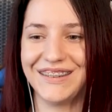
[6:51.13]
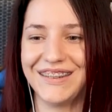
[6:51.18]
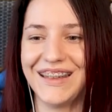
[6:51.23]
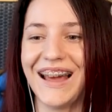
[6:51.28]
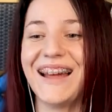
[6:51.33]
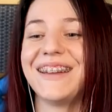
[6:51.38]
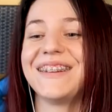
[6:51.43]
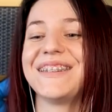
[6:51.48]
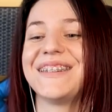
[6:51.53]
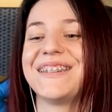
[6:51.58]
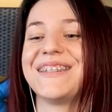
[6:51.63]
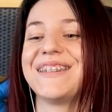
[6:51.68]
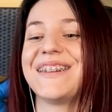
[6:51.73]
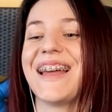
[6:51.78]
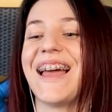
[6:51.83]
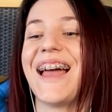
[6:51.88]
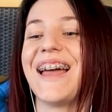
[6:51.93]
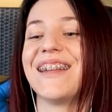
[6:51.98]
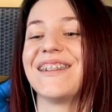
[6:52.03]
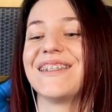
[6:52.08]
That
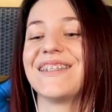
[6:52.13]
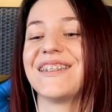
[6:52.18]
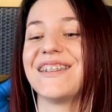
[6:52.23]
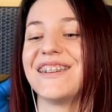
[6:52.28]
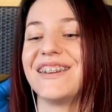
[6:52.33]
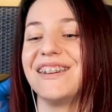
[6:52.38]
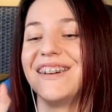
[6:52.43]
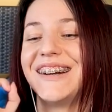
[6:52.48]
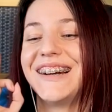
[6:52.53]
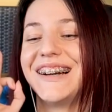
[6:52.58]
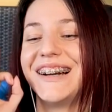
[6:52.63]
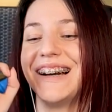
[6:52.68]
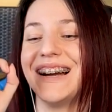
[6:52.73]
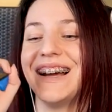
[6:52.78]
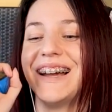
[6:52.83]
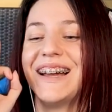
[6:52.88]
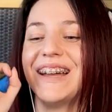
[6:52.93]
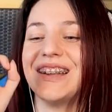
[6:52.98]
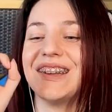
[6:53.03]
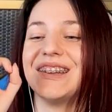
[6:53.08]
sensor!
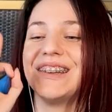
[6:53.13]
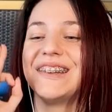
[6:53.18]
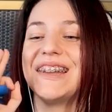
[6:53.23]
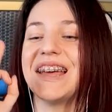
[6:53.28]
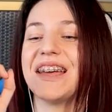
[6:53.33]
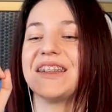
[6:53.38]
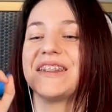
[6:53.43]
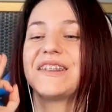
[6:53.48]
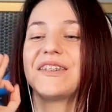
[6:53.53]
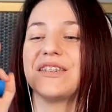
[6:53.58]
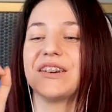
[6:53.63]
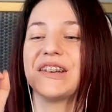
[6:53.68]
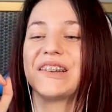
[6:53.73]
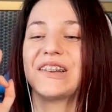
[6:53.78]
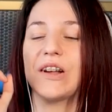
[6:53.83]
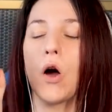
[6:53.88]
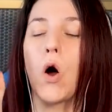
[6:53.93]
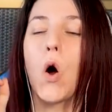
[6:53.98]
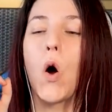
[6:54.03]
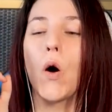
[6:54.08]
Sensor
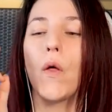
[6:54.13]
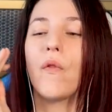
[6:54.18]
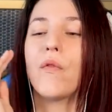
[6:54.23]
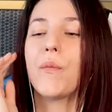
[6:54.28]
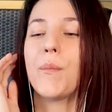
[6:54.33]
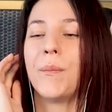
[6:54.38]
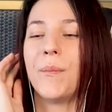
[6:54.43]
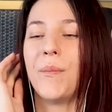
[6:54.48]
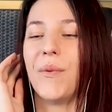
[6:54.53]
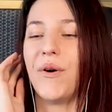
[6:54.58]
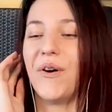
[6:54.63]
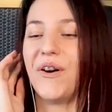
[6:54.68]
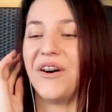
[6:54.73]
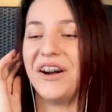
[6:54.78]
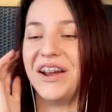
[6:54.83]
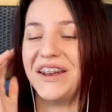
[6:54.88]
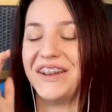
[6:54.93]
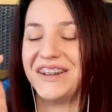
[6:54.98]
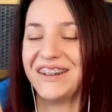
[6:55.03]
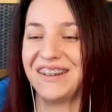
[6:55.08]
is on
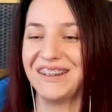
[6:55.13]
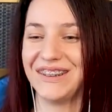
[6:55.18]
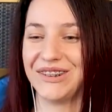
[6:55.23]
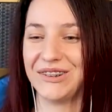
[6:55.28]
point!